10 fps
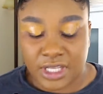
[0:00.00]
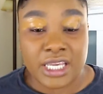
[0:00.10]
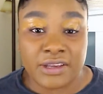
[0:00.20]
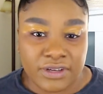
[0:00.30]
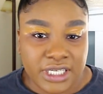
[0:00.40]

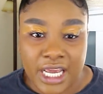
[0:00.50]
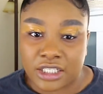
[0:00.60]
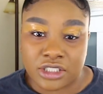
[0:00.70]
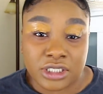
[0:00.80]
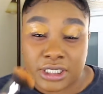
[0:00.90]
even
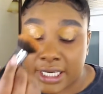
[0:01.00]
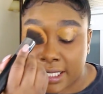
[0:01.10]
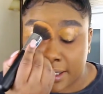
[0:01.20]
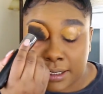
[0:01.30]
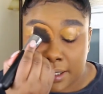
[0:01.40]
textured
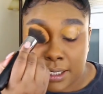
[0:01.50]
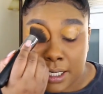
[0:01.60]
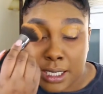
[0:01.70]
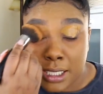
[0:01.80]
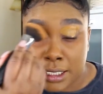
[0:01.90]
skin,
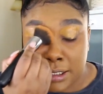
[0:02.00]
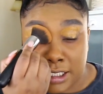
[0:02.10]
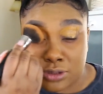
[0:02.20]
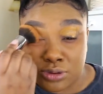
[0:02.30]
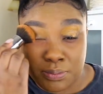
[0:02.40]

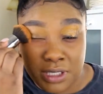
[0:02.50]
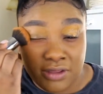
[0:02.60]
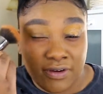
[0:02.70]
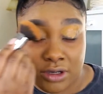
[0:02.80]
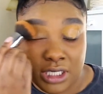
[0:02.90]
this would be
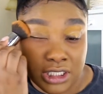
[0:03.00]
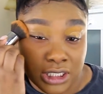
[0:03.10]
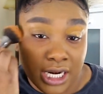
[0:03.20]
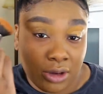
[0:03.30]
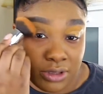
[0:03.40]
the foundation
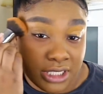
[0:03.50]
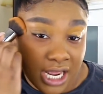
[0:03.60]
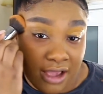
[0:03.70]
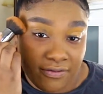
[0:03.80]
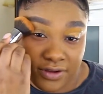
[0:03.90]
that I would
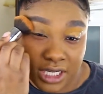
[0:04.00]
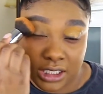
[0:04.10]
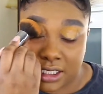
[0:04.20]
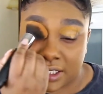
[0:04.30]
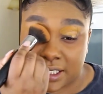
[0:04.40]

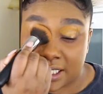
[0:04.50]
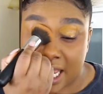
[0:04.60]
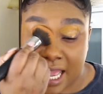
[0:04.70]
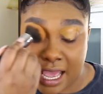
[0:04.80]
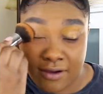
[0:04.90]

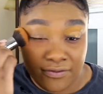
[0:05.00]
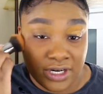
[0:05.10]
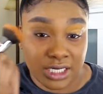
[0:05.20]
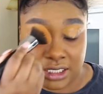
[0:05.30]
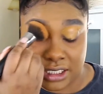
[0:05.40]

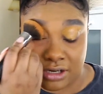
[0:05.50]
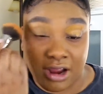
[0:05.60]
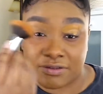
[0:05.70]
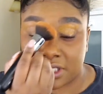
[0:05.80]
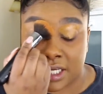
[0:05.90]
definitely
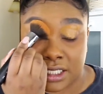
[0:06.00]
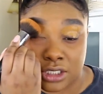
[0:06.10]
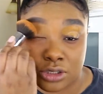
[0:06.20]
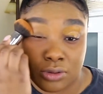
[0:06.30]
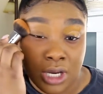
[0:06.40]
gravitate
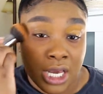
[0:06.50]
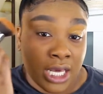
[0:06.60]
to.